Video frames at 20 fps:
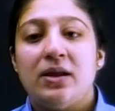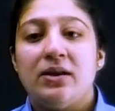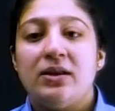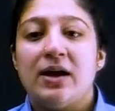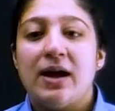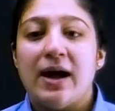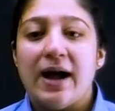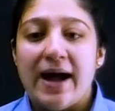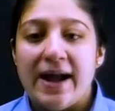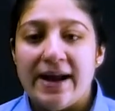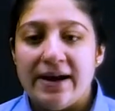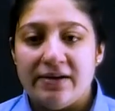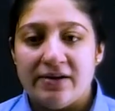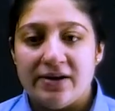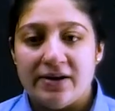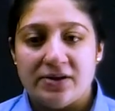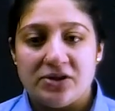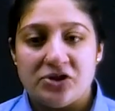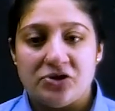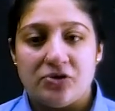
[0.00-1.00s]
The
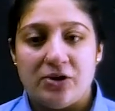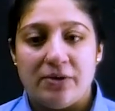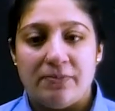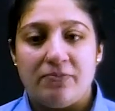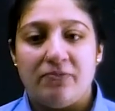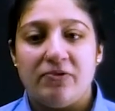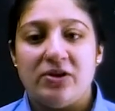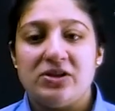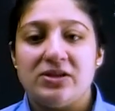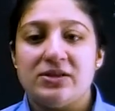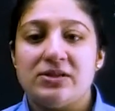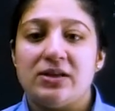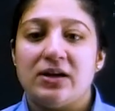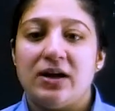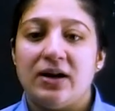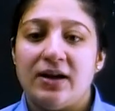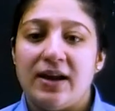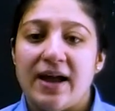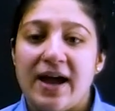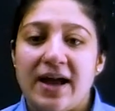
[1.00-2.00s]
iron strip which is
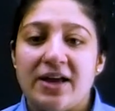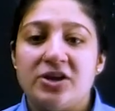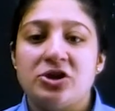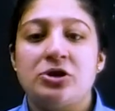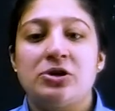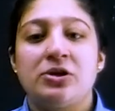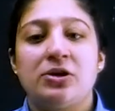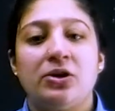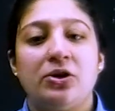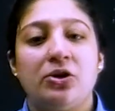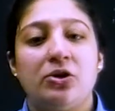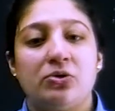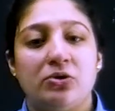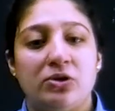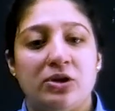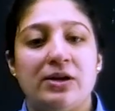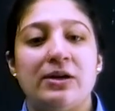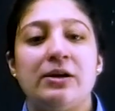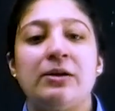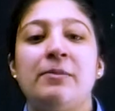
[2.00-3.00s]
attached to
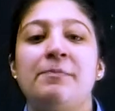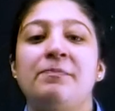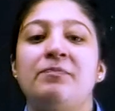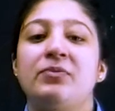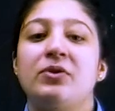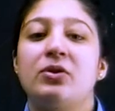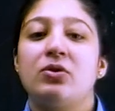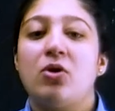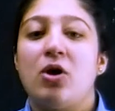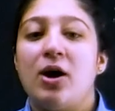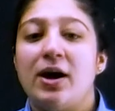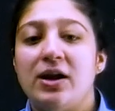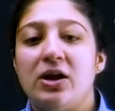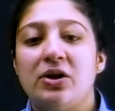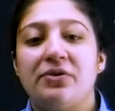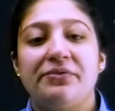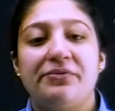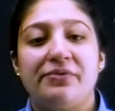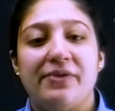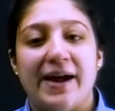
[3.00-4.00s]
the
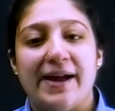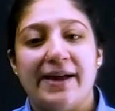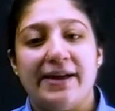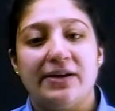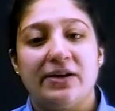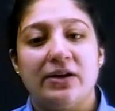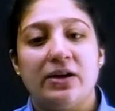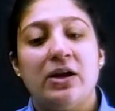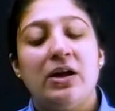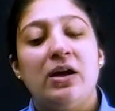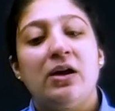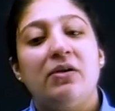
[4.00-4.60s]
coil of wire